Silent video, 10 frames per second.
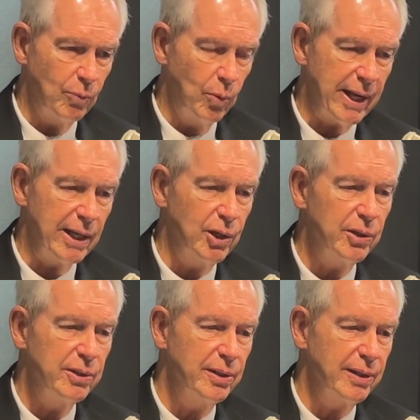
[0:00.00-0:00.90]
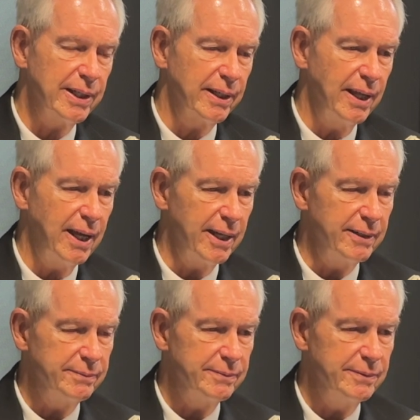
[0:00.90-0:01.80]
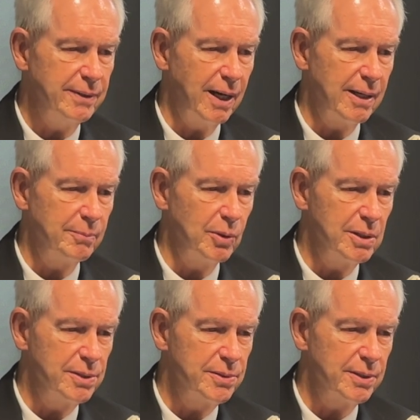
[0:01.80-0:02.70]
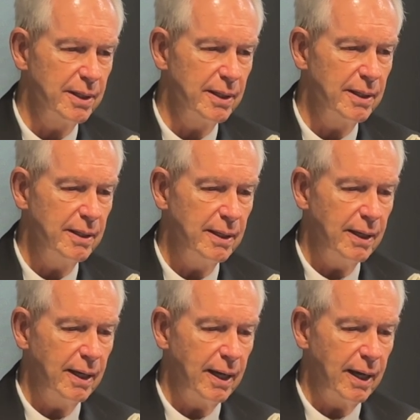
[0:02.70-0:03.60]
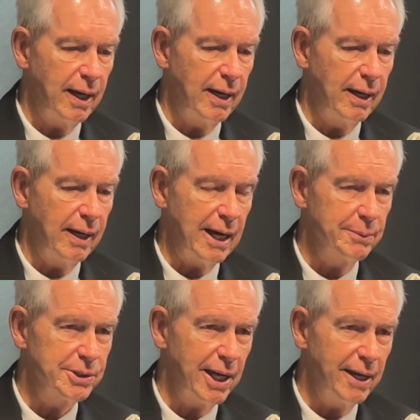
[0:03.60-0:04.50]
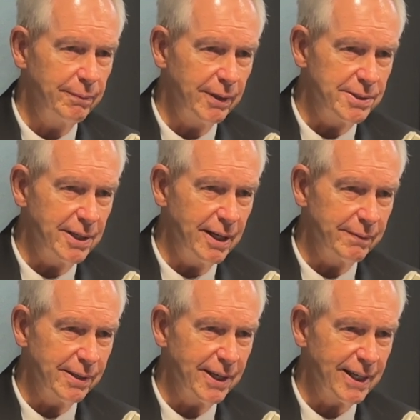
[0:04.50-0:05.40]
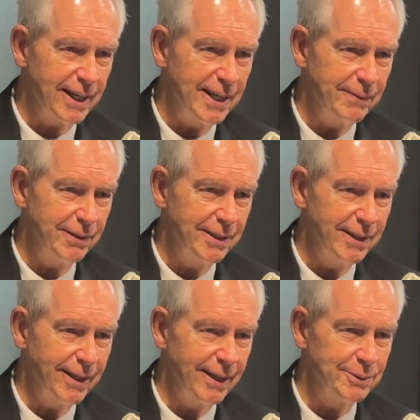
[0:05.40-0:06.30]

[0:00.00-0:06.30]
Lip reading: what I learned early in life, Tom, was I was average in everything I ever did.